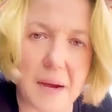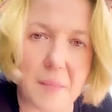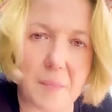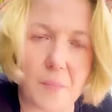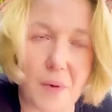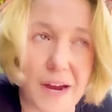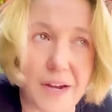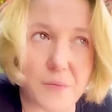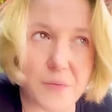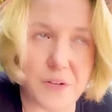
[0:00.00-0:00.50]

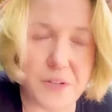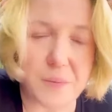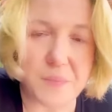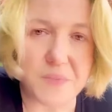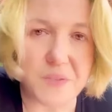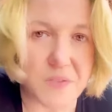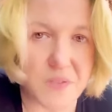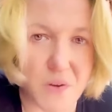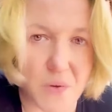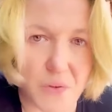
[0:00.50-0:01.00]
Brian
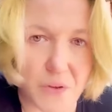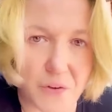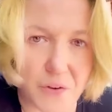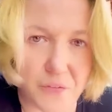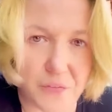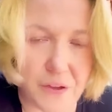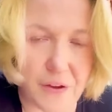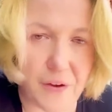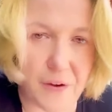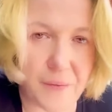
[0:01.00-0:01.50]
Williams is no longer
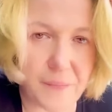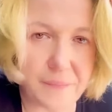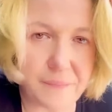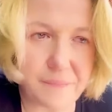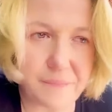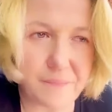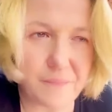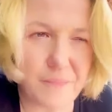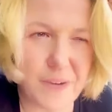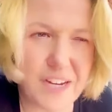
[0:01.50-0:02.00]
there.
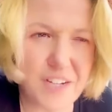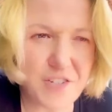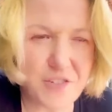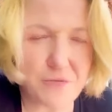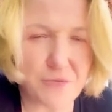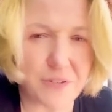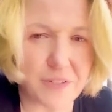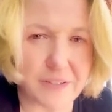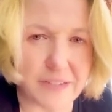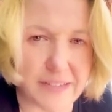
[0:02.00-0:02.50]
Rachel
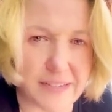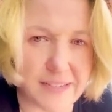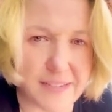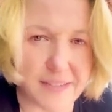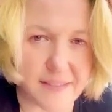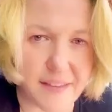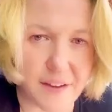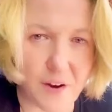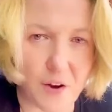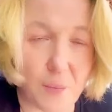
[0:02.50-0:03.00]
really
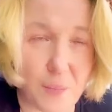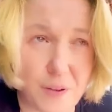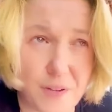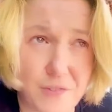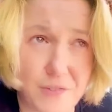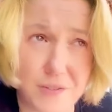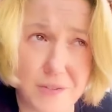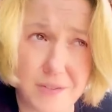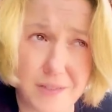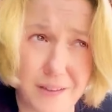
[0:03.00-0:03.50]
isn't there, but
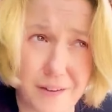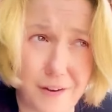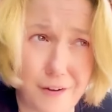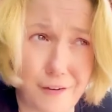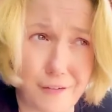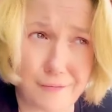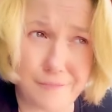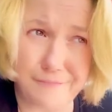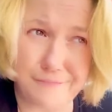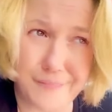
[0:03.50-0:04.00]
she's
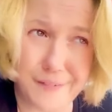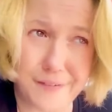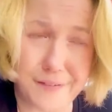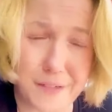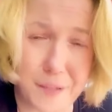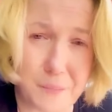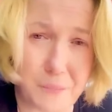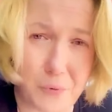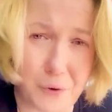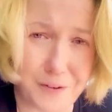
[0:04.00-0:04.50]
there at
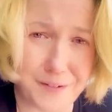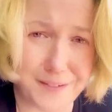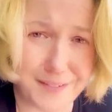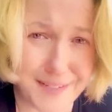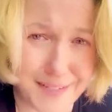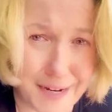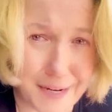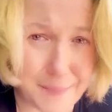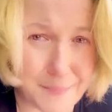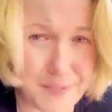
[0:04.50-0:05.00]
the important
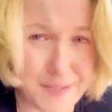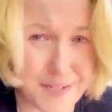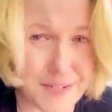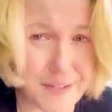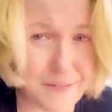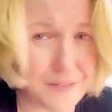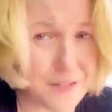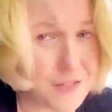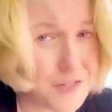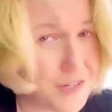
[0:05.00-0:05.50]
times, and
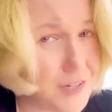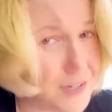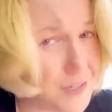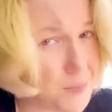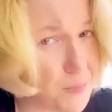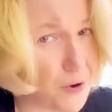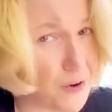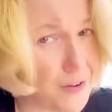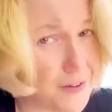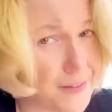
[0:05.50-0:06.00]
even she's
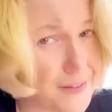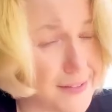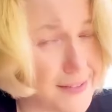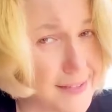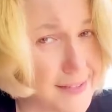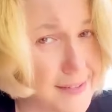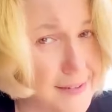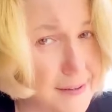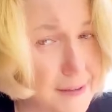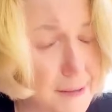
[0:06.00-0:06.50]
part of this.